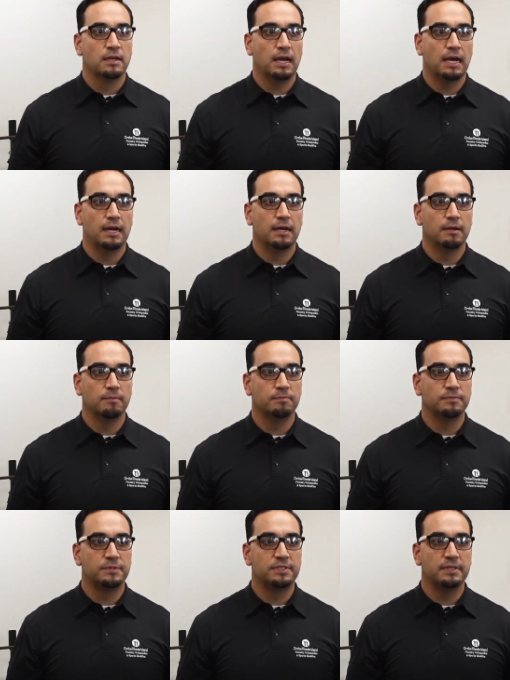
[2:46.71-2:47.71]
Um,
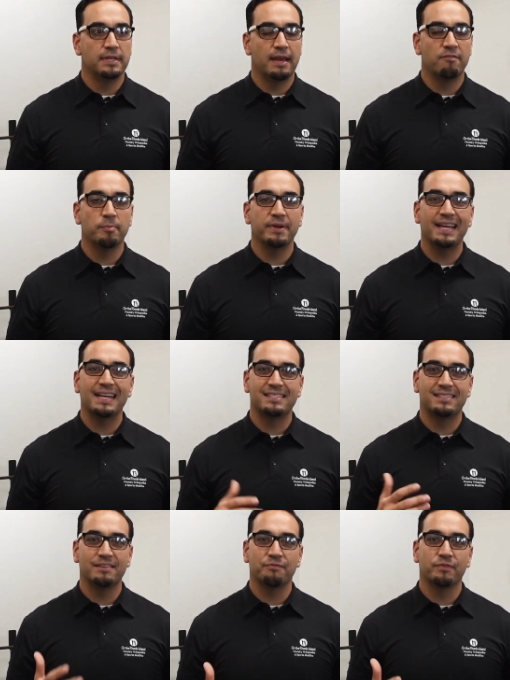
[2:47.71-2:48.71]
everybody has
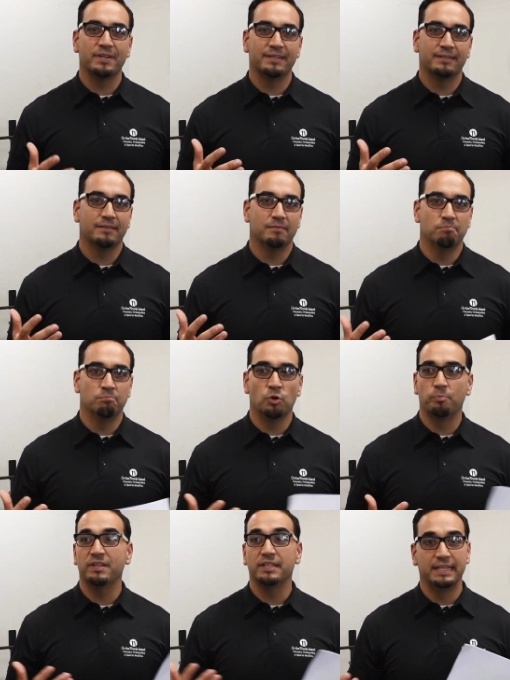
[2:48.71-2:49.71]
different
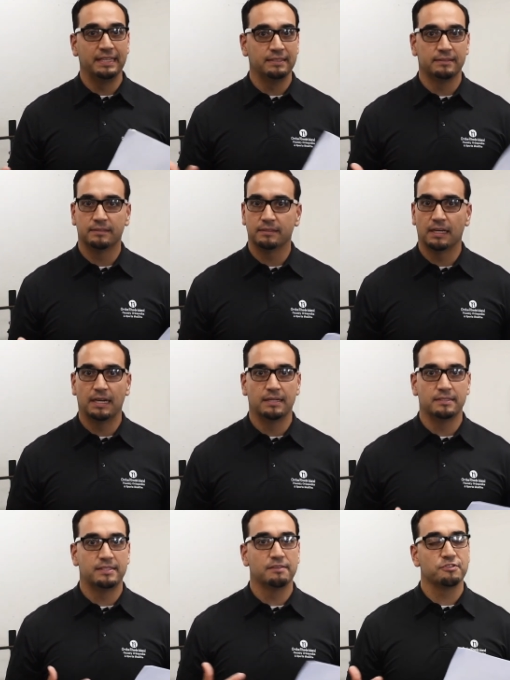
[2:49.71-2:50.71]
mobility, uh,
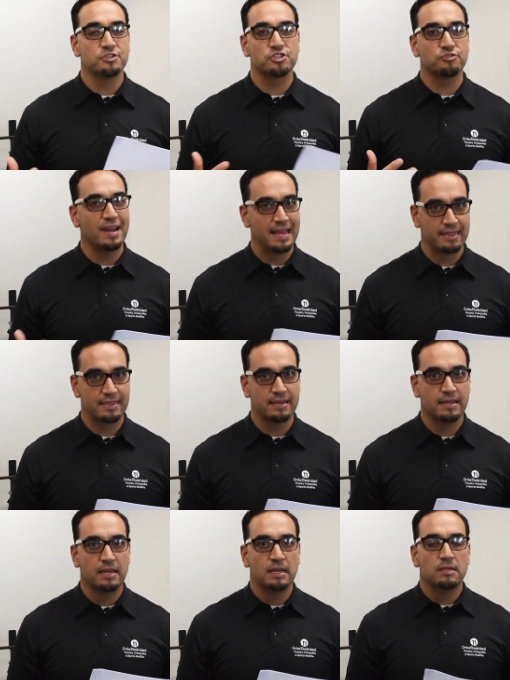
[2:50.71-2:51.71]
different strength.
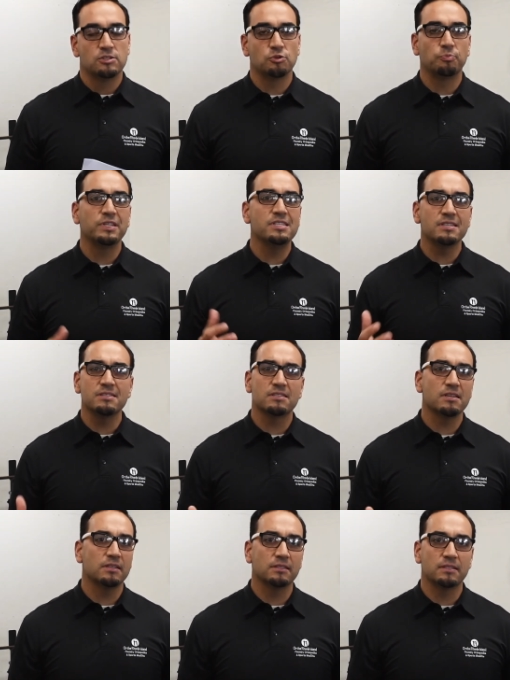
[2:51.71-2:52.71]
So please
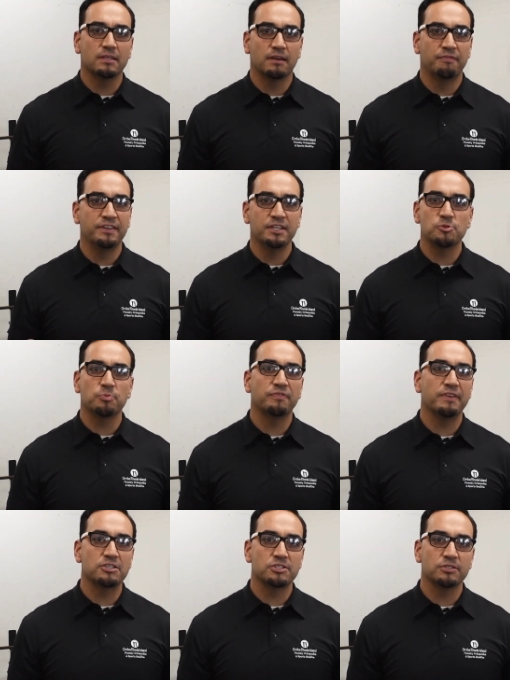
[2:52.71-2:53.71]
consult a fitness
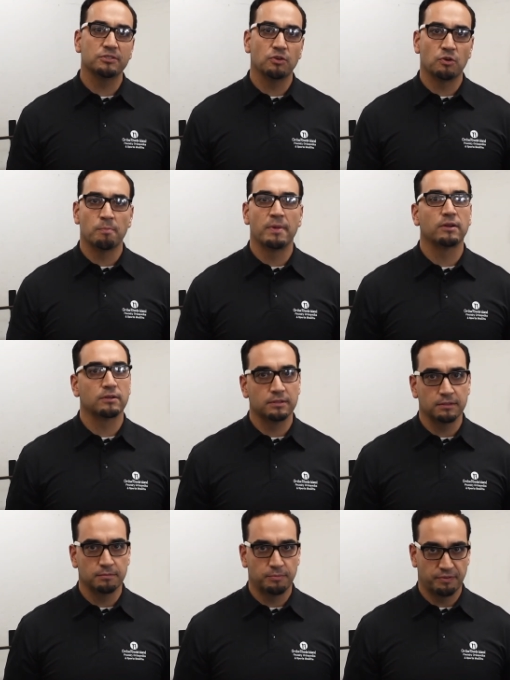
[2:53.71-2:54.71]
professional or a
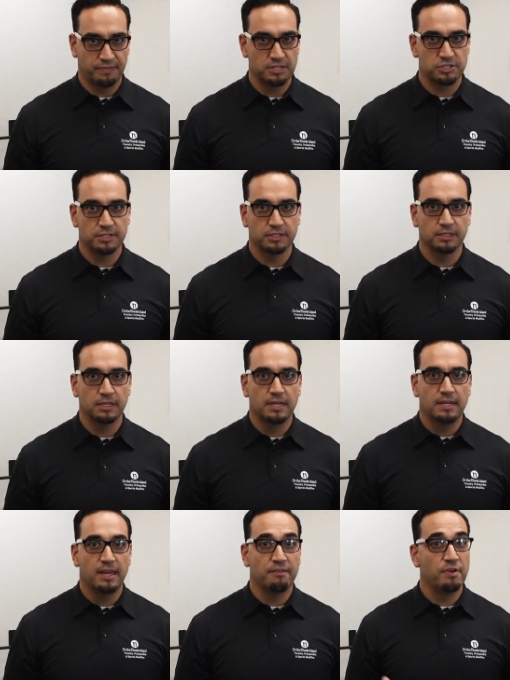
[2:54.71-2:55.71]
medical professional
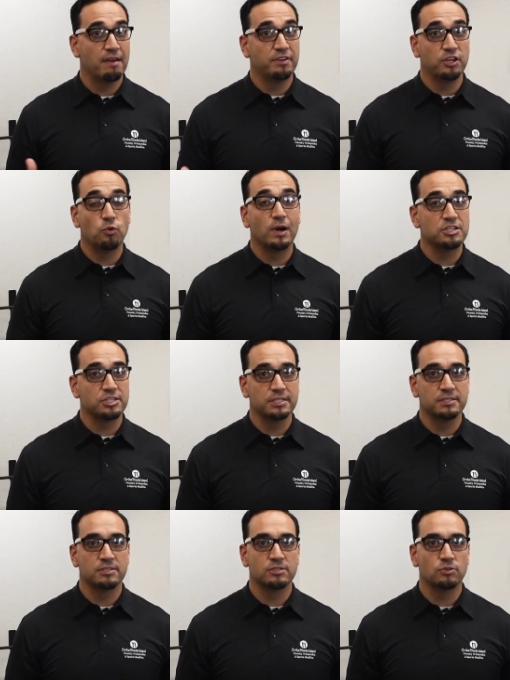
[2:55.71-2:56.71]
if you have any
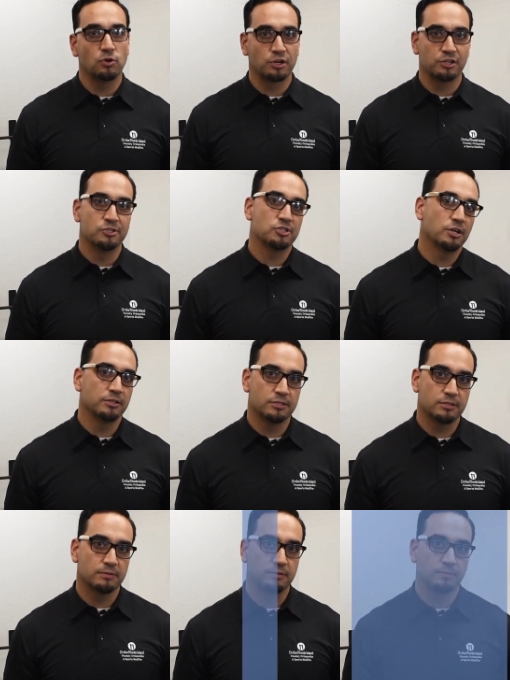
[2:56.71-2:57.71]
questions or concerns.